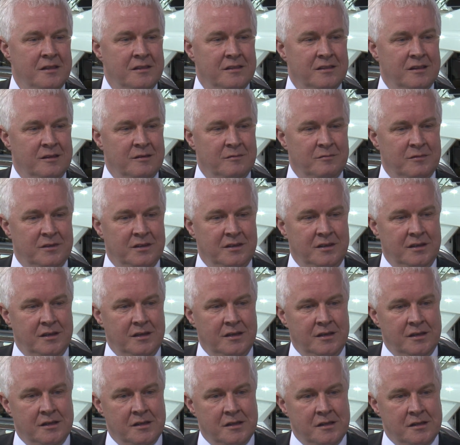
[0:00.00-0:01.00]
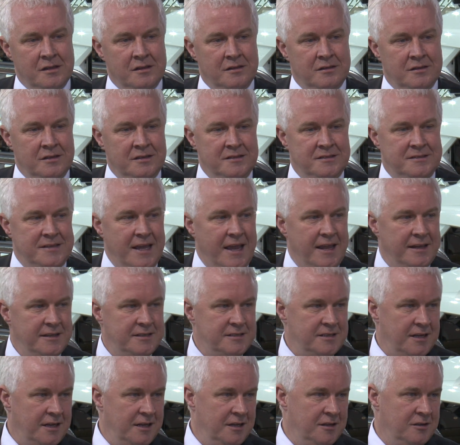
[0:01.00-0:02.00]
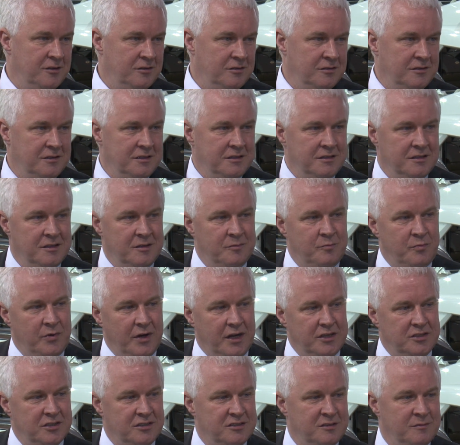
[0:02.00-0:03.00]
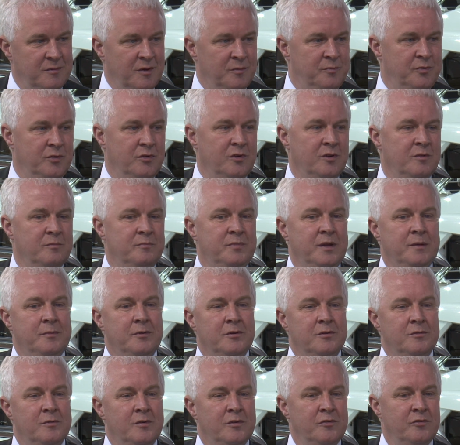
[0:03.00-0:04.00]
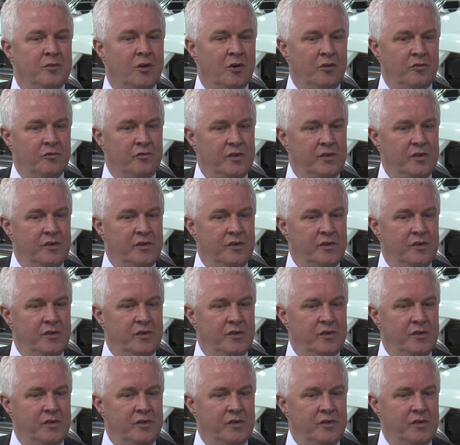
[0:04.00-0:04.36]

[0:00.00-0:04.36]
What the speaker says: that the debt cycle and the pressures that we're put on people will not